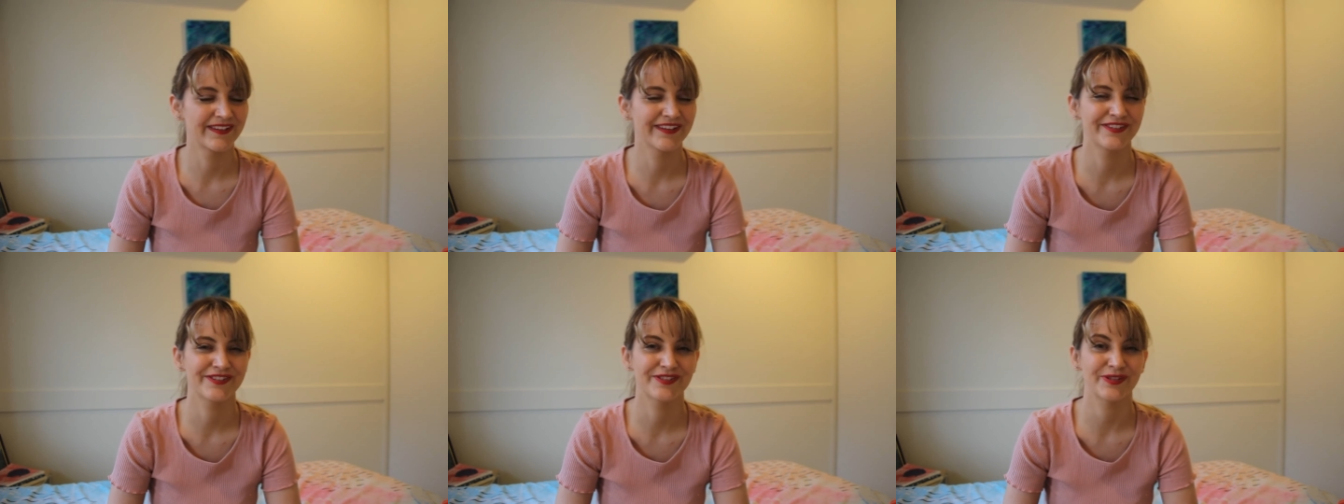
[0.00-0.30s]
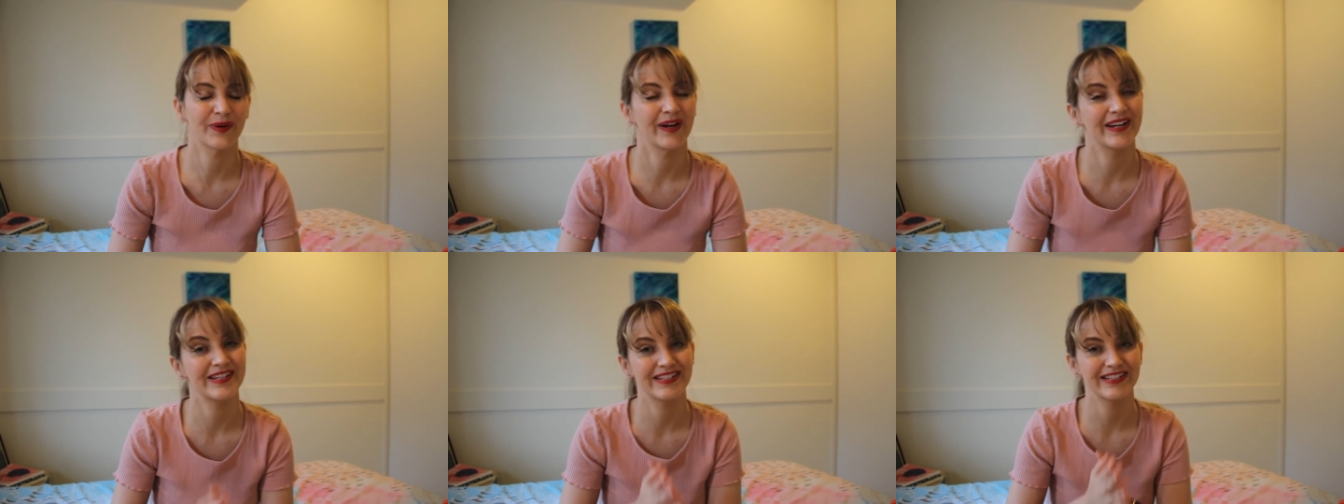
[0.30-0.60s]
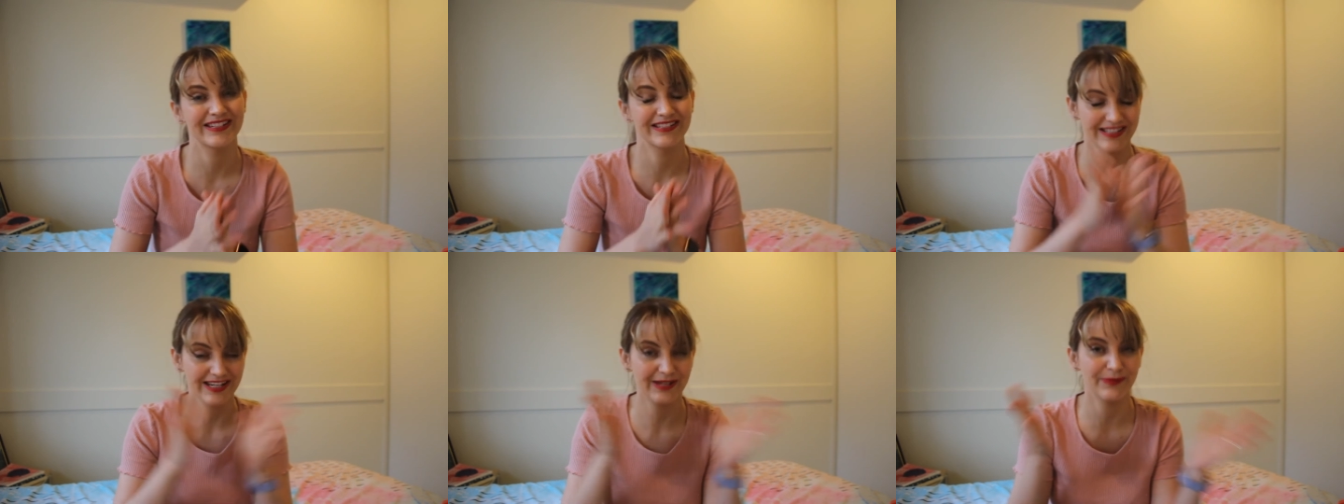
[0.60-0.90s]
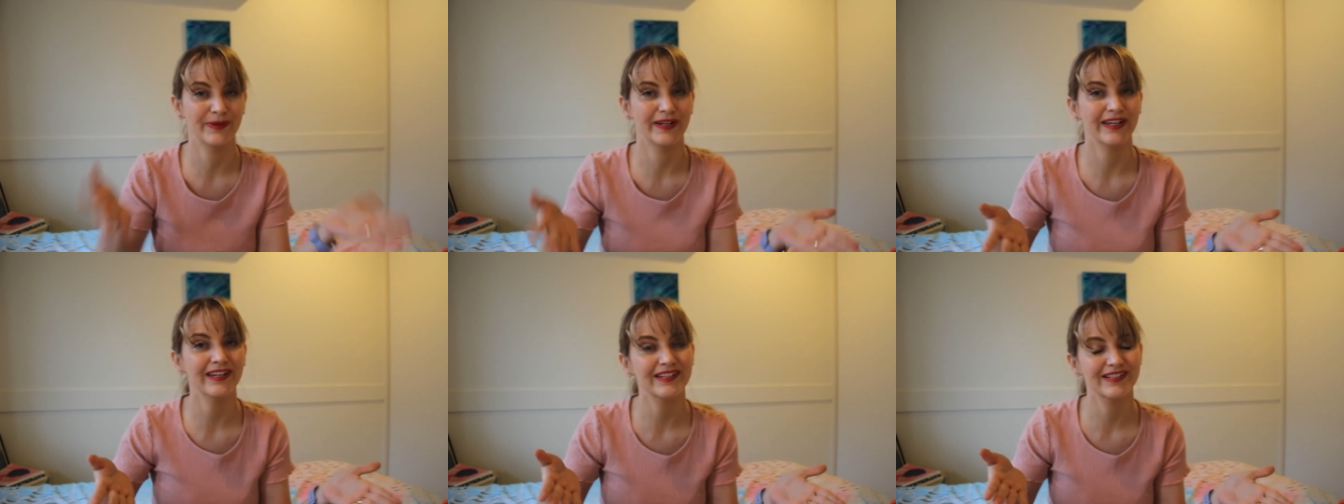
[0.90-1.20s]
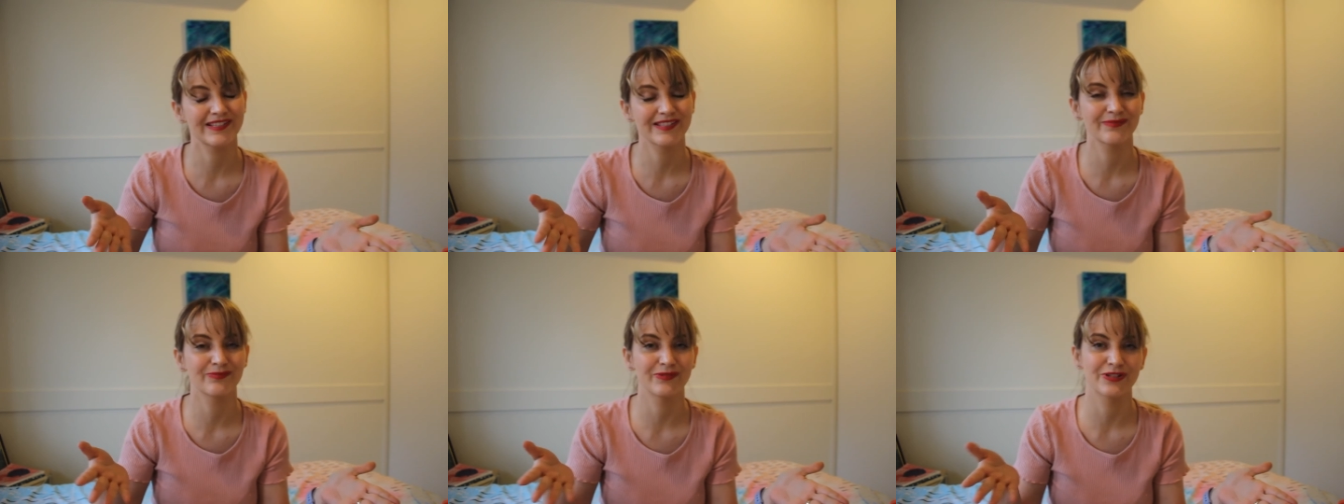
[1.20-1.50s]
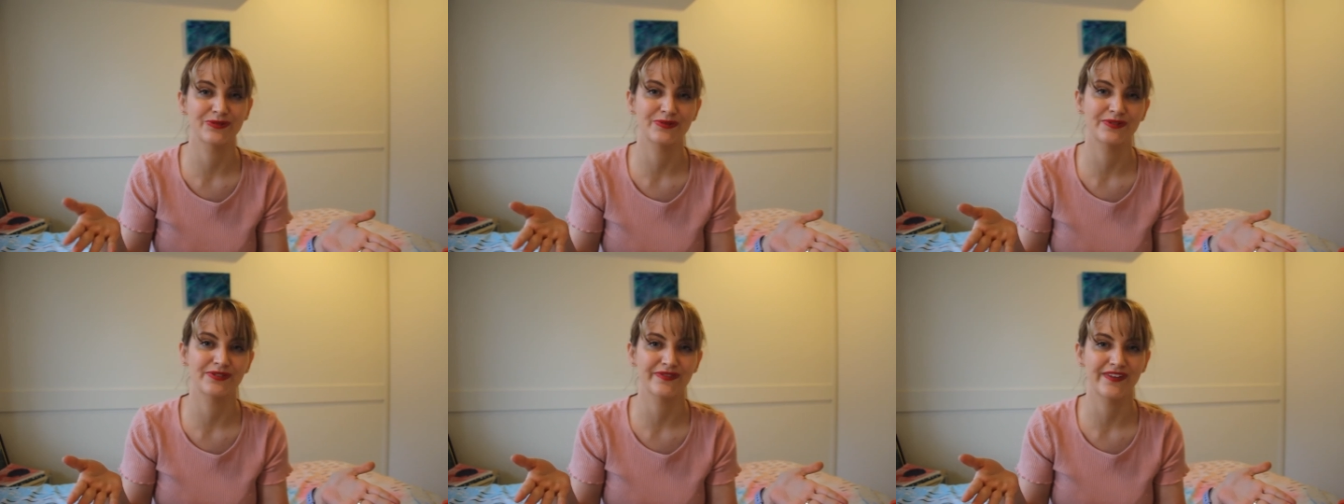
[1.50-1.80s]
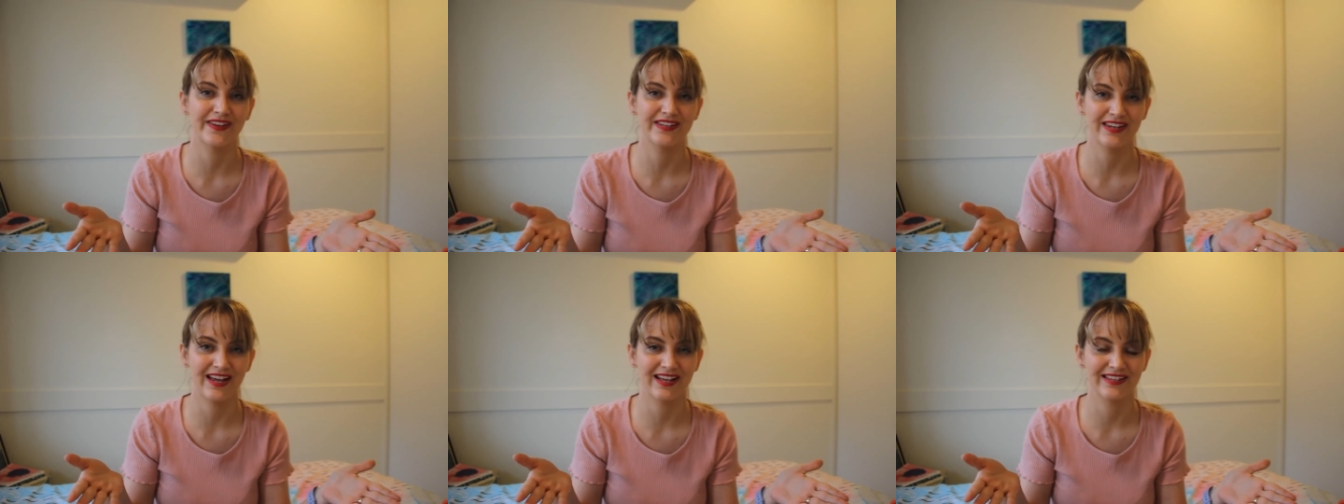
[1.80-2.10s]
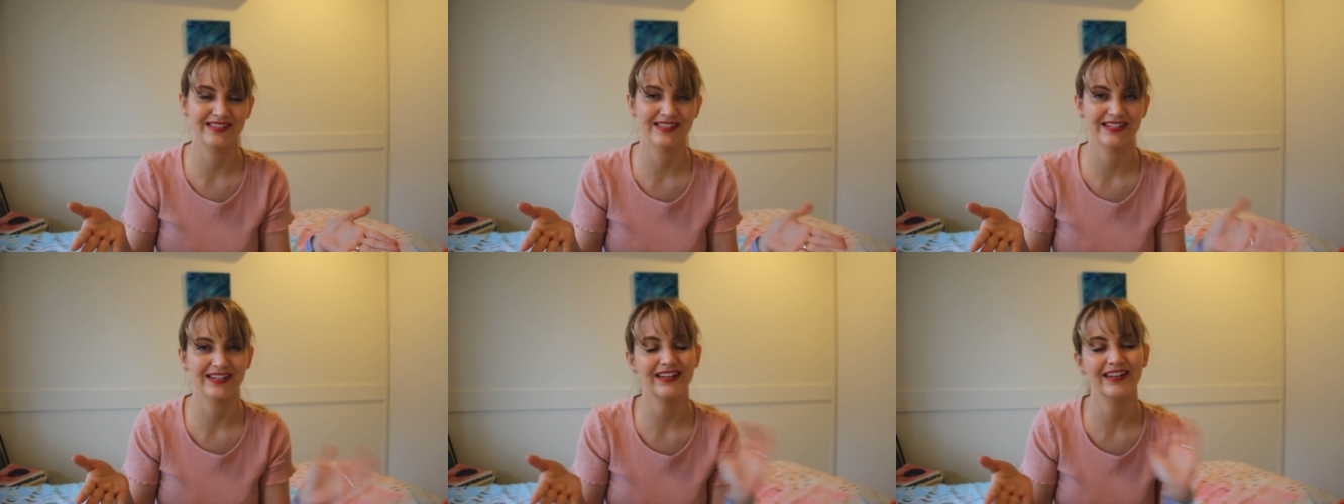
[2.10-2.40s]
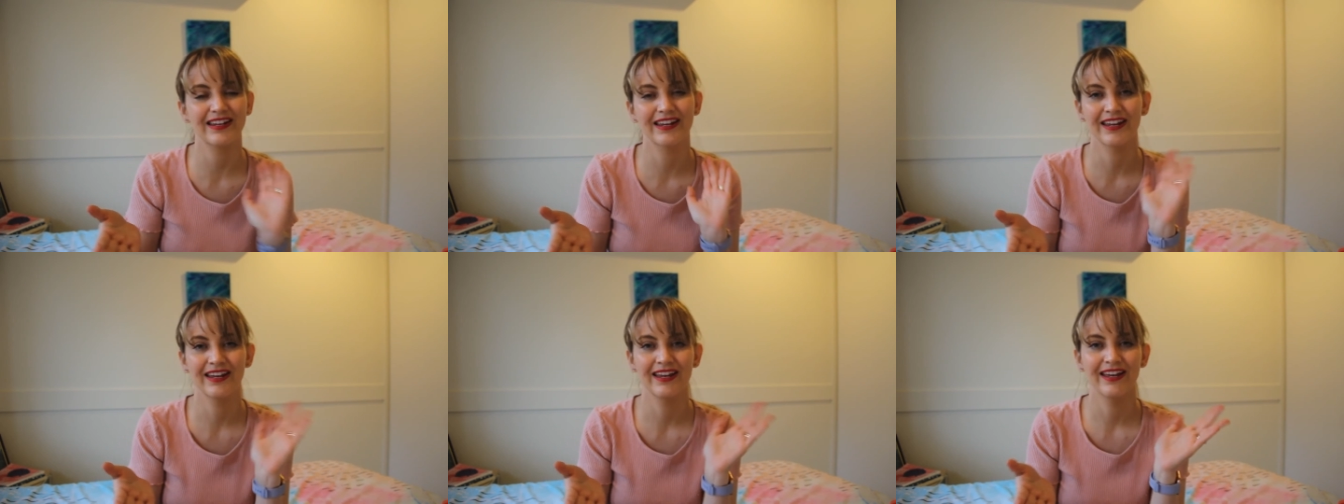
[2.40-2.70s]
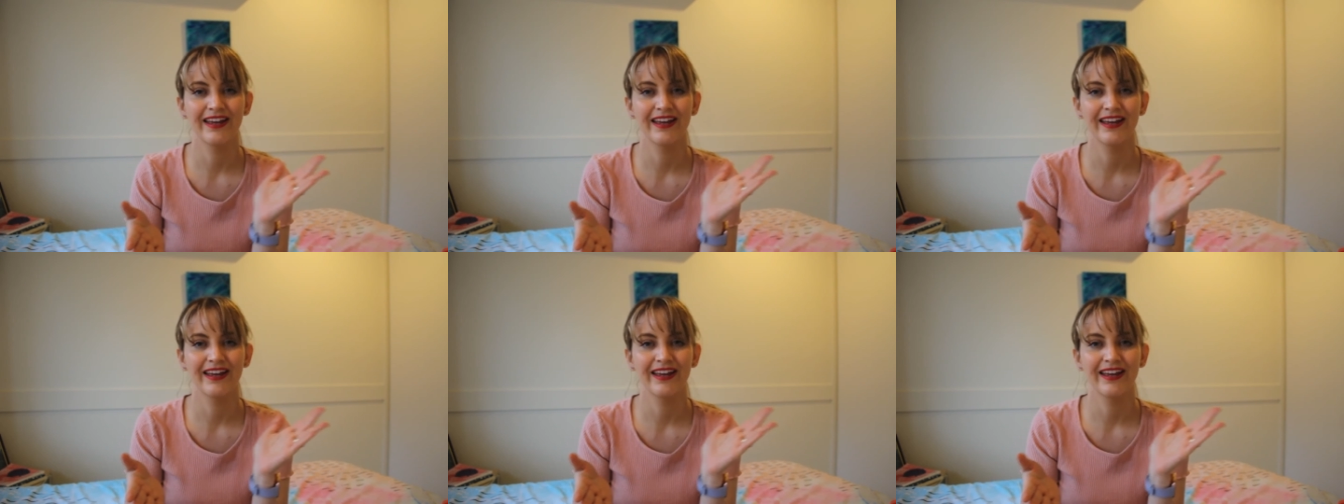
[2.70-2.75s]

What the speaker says: So I did 10 weeks, which was fantastic.